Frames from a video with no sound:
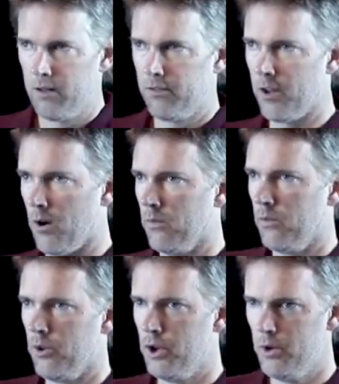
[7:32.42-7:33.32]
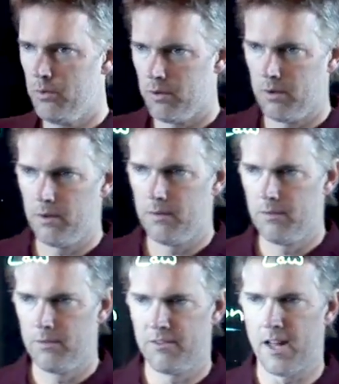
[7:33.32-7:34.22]
So, Newton
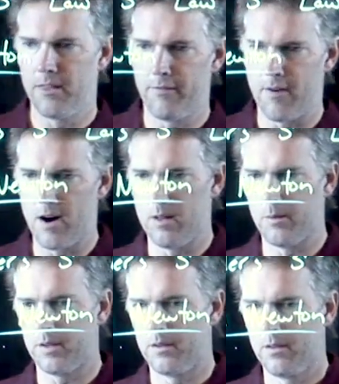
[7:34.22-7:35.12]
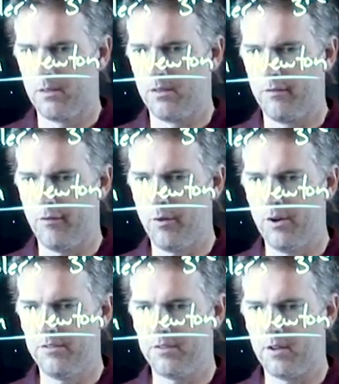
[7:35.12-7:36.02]
said the following The
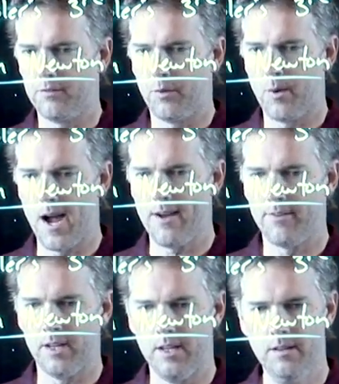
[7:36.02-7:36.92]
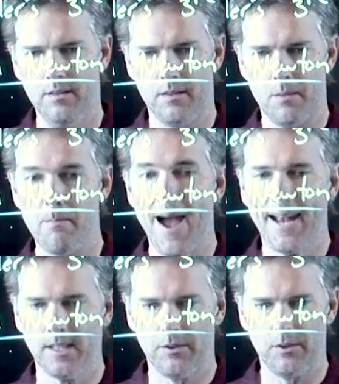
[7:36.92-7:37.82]
force of gravity, the
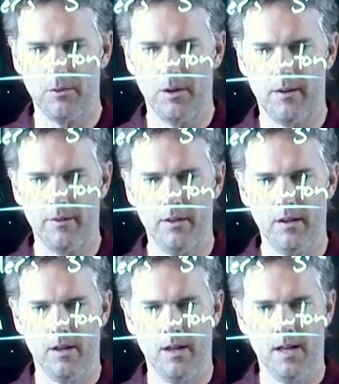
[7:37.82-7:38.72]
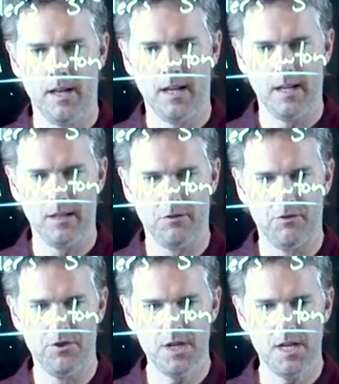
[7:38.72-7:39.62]
magnitude of it, is
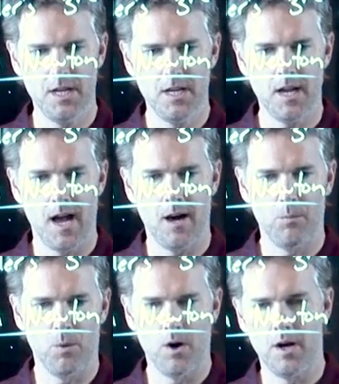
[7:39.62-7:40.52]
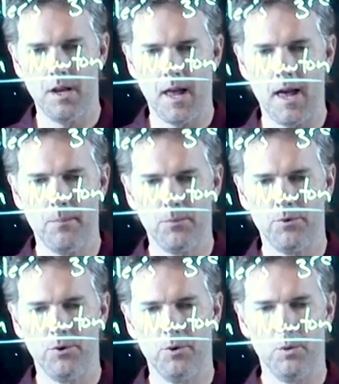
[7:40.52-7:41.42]
G m1
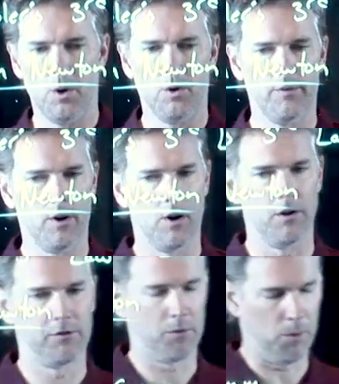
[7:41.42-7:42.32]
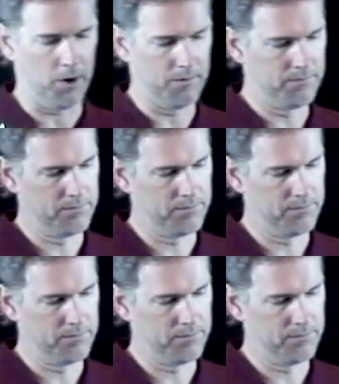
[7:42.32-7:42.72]
m2 over r squared